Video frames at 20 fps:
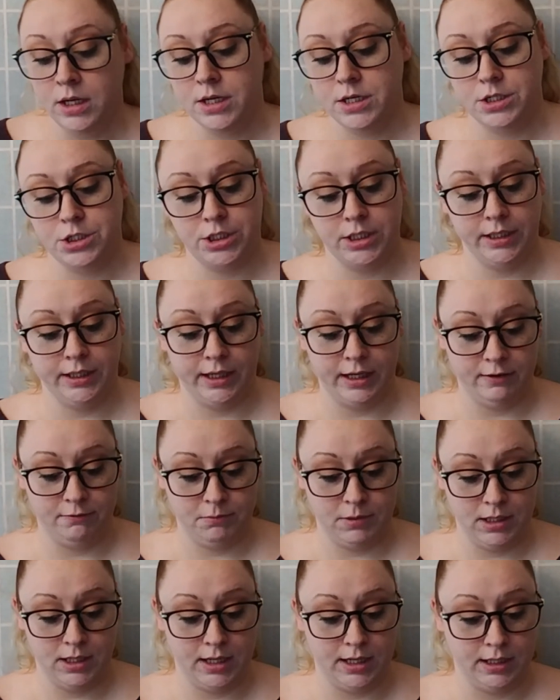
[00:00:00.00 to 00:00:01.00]
She gave
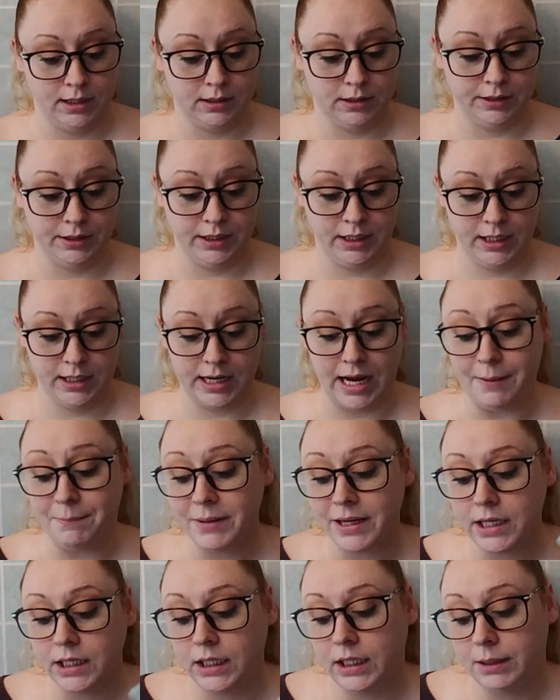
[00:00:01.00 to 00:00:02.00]
me a Clinique. I
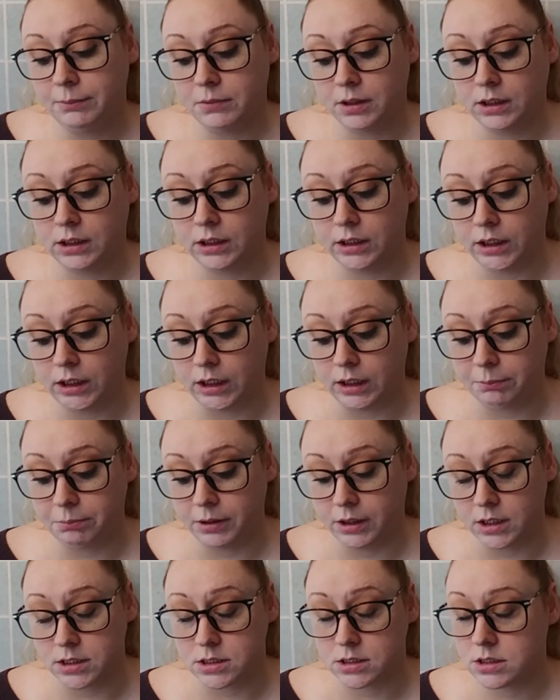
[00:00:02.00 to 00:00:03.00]
might keep the Clinique
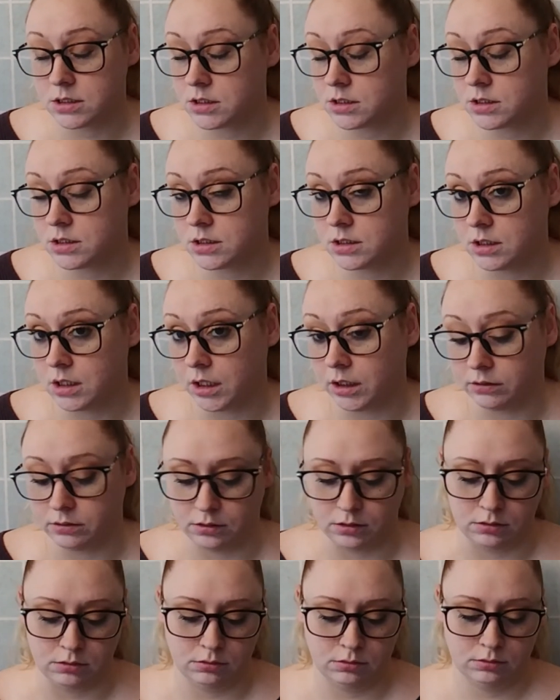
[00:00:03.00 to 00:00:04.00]
because I don't
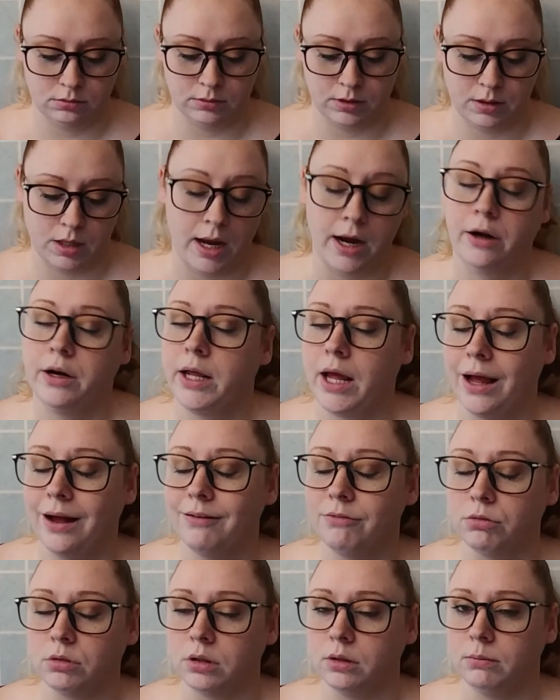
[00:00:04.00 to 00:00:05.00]
know. I already
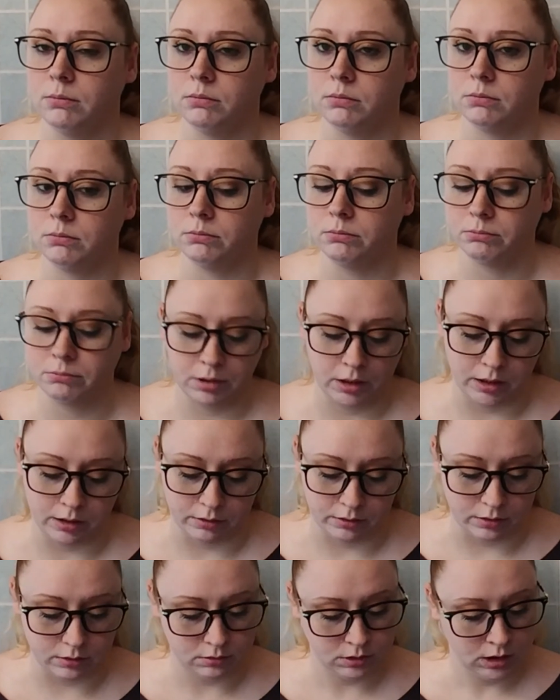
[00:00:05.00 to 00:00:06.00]
have one, but I
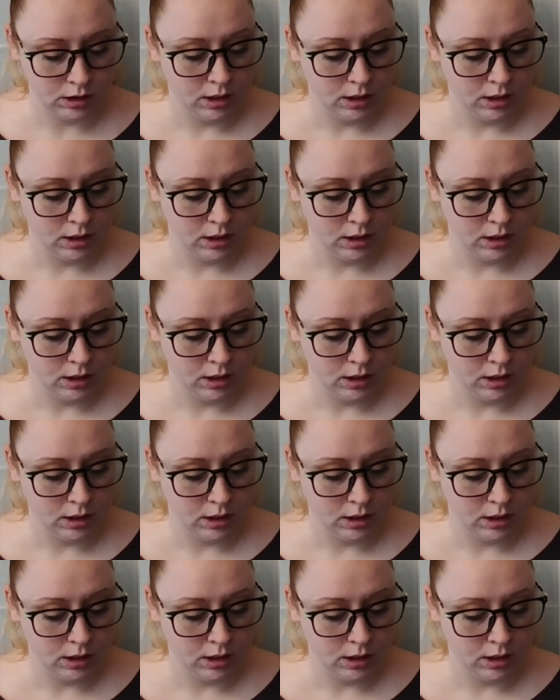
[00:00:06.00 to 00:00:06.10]
don't know.